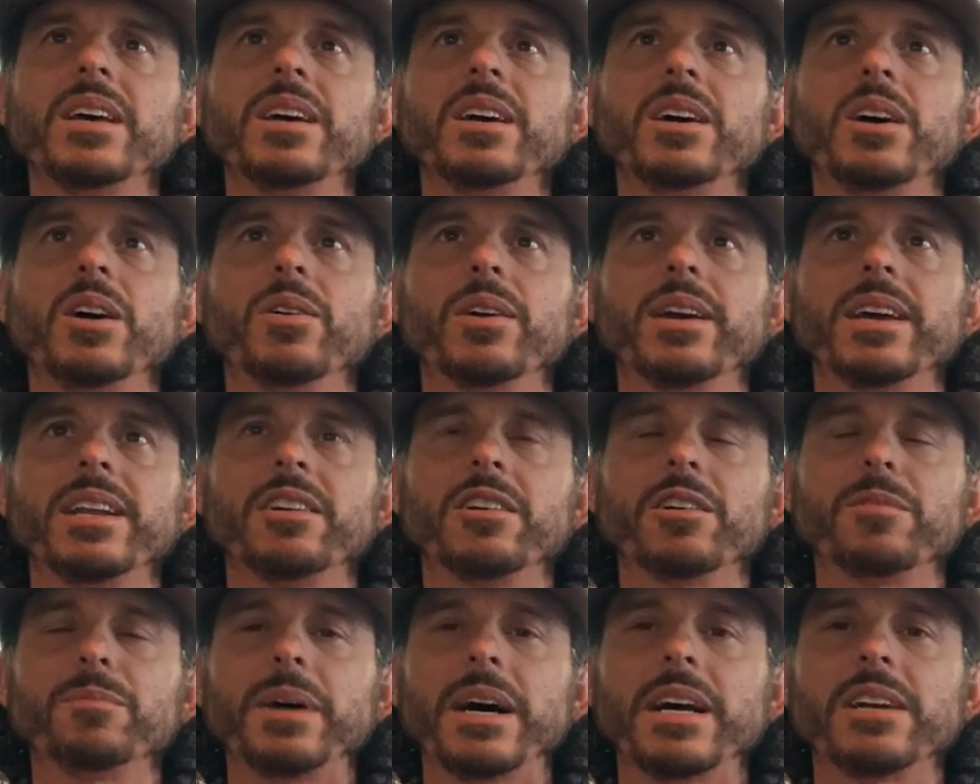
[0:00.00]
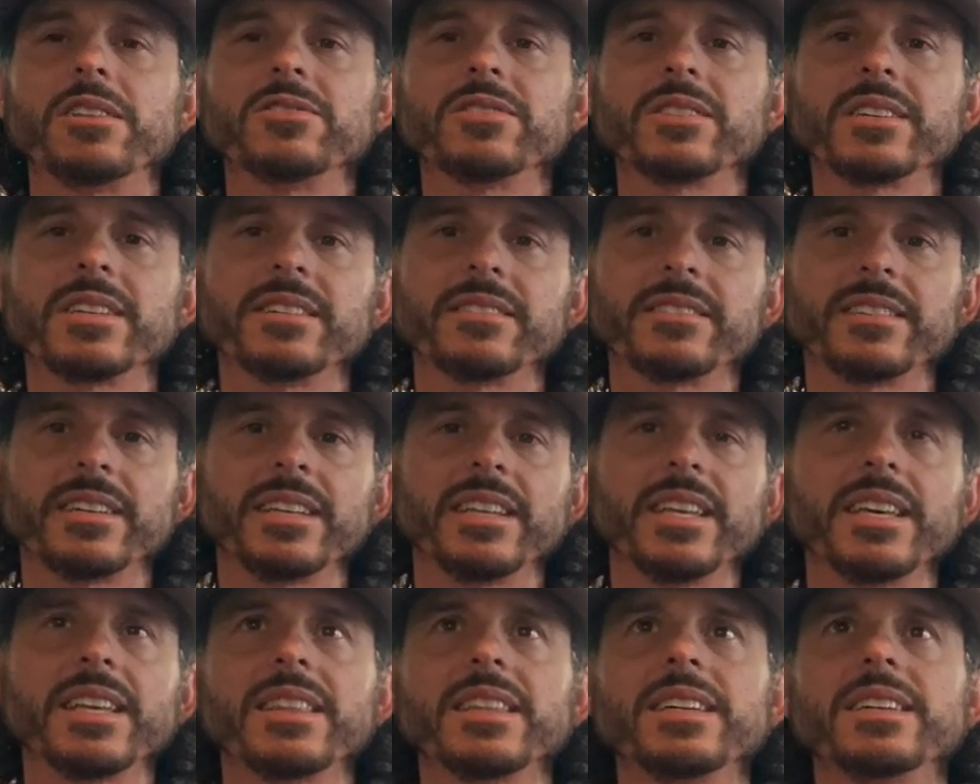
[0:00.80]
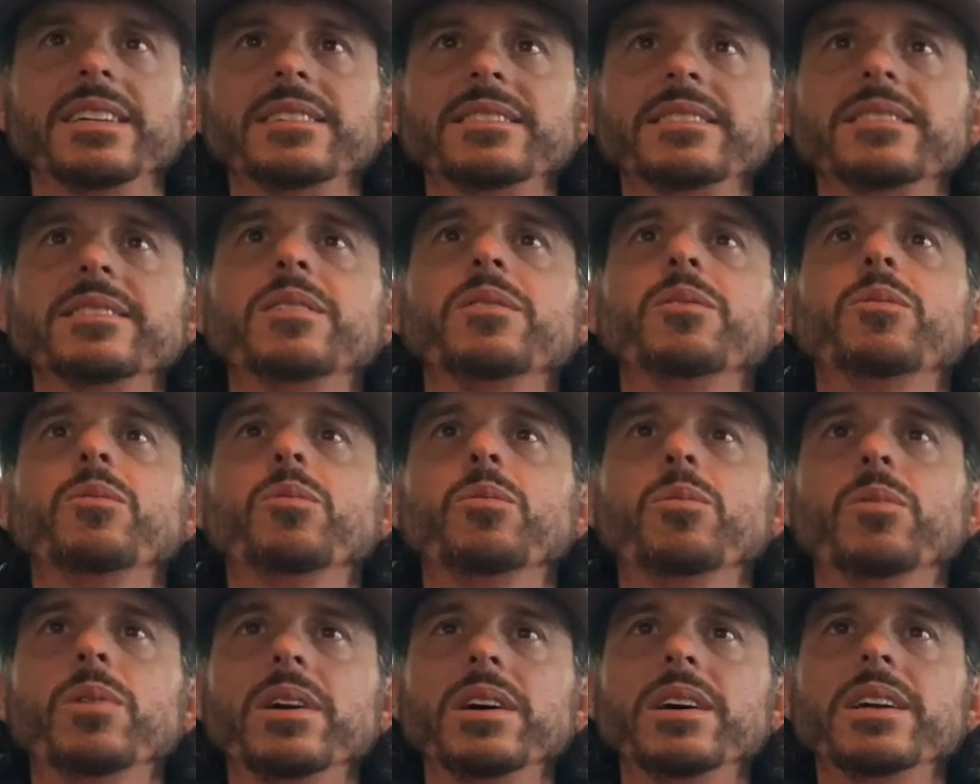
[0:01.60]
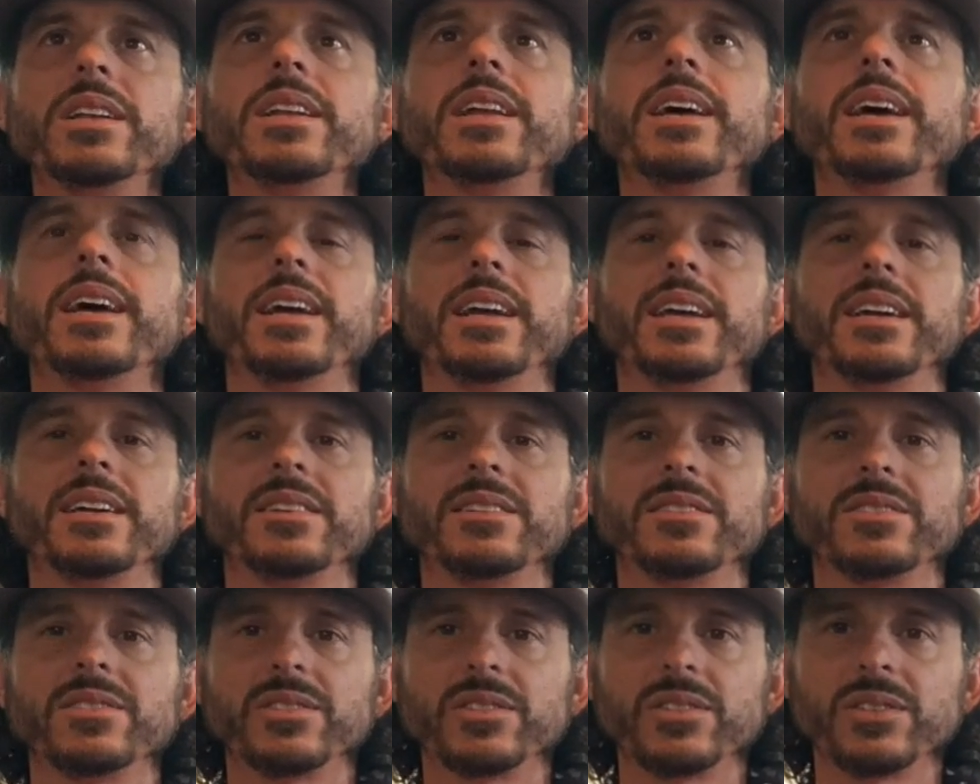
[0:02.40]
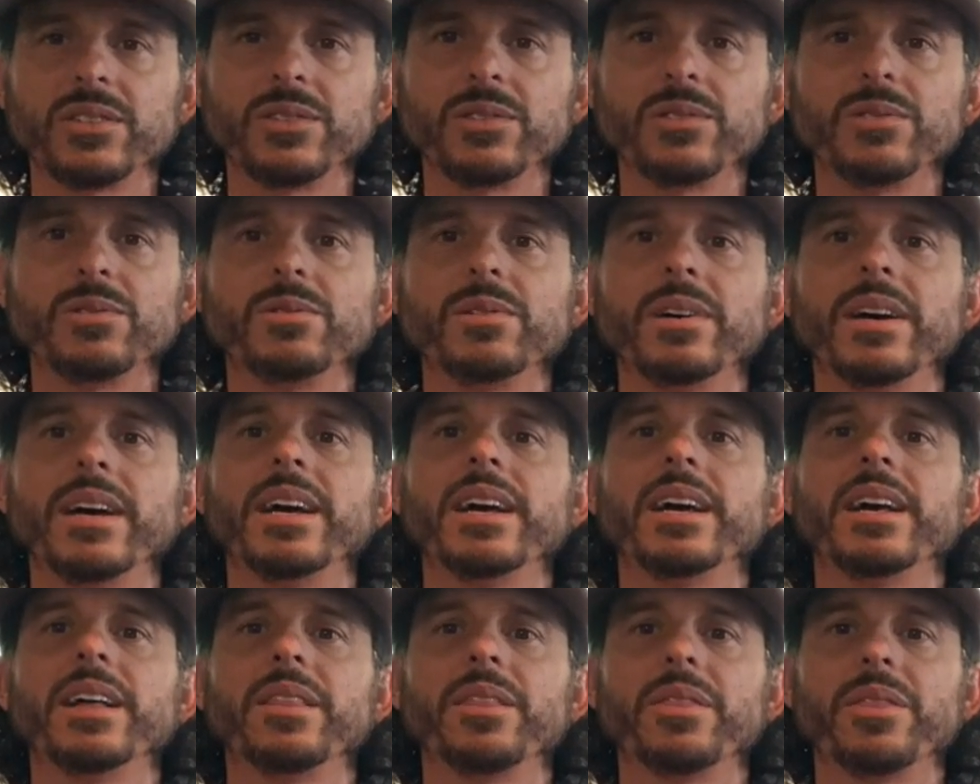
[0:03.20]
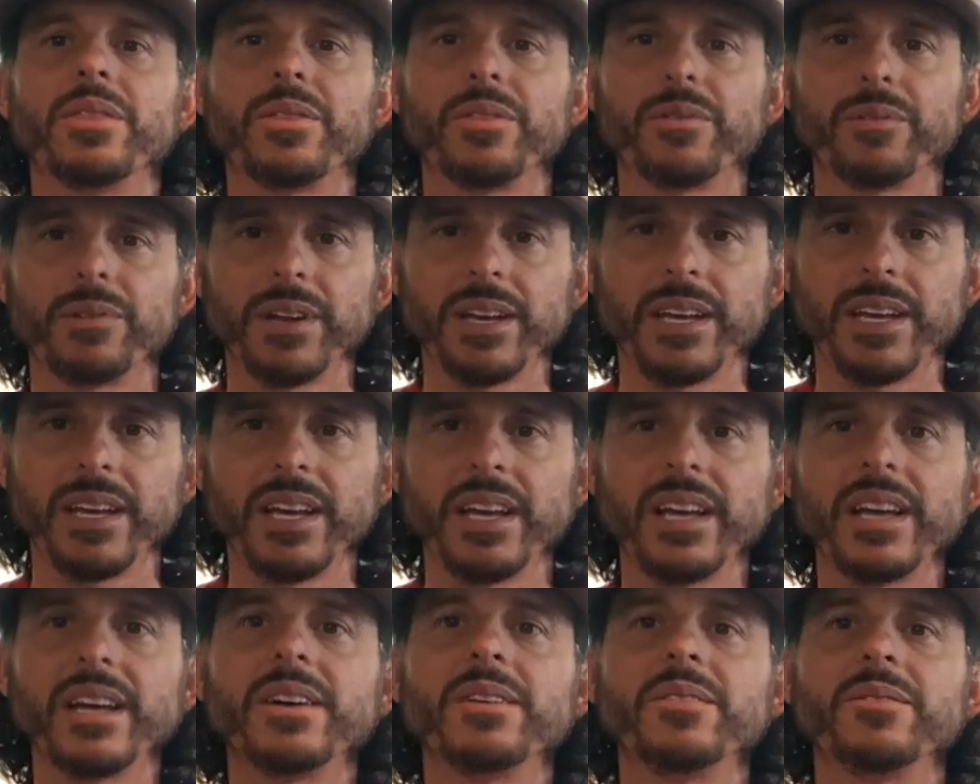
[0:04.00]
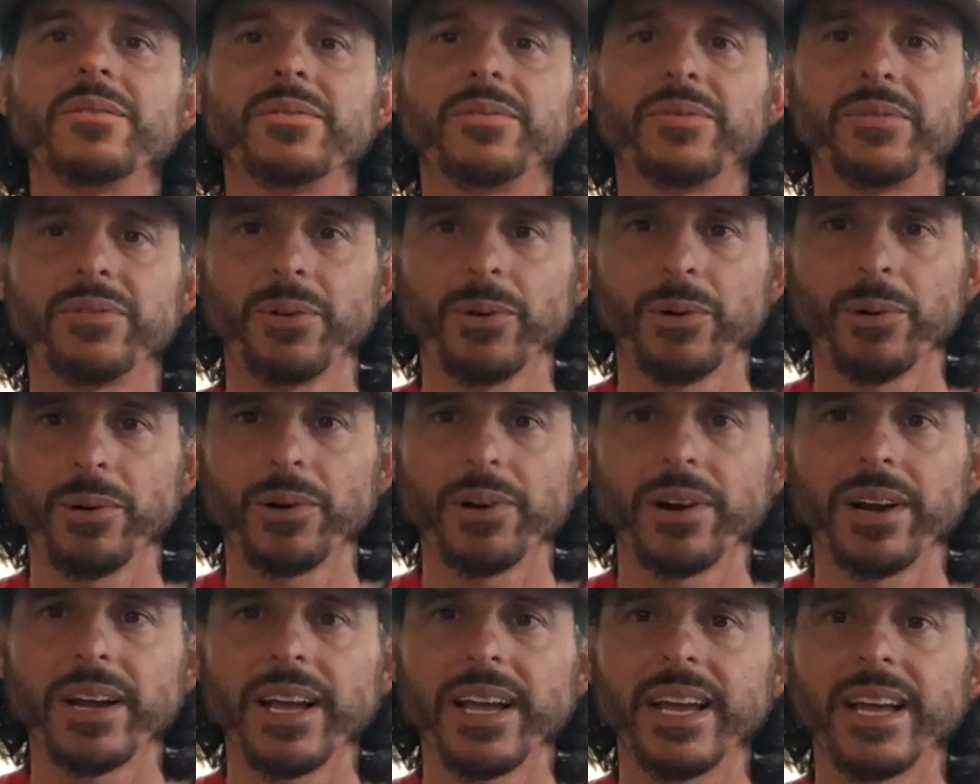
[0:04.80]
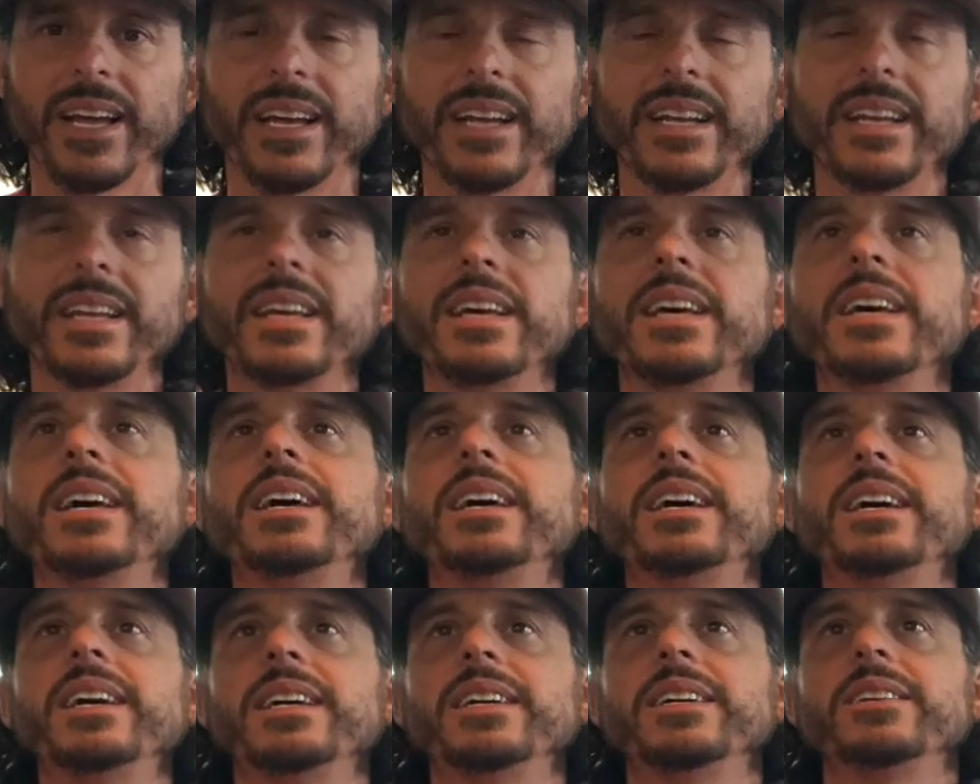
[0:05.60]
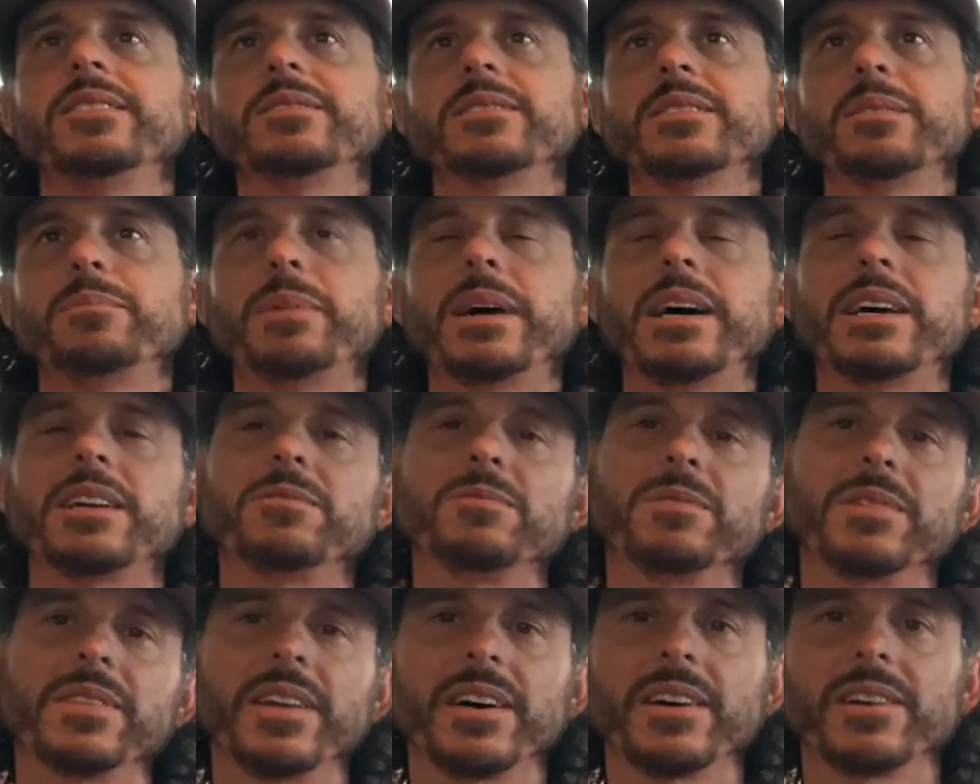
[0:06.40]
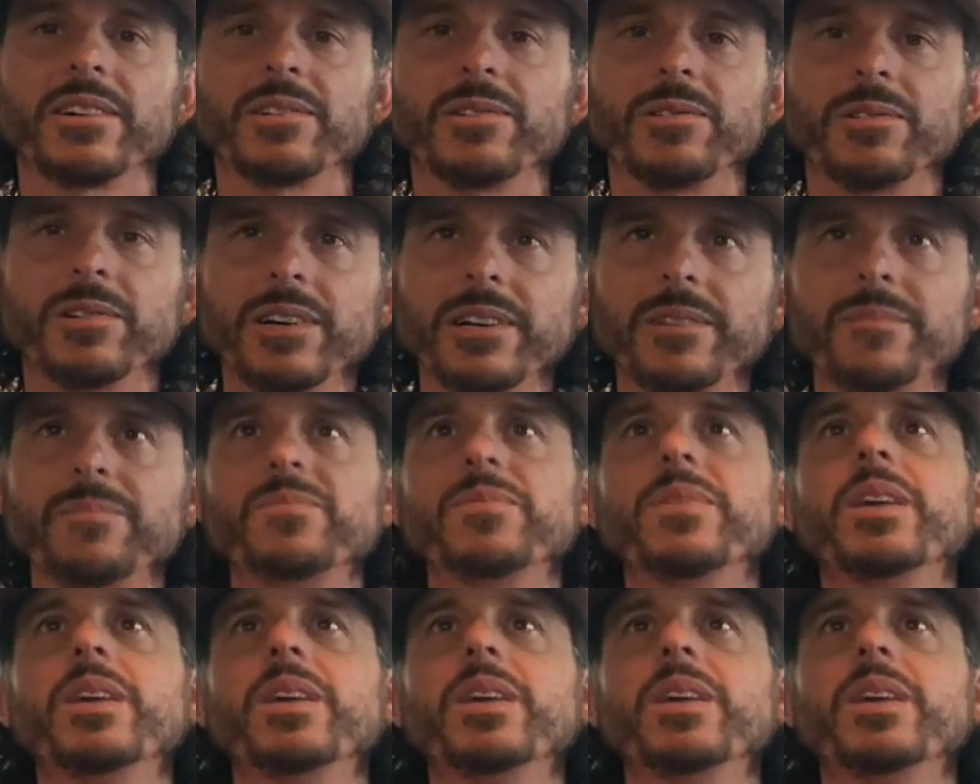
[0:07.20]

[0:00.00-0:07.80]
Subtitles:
Okay, now our pattern is going to sound like this. 1 and 2 and 3, 4, and. Here's the pattern without a chord.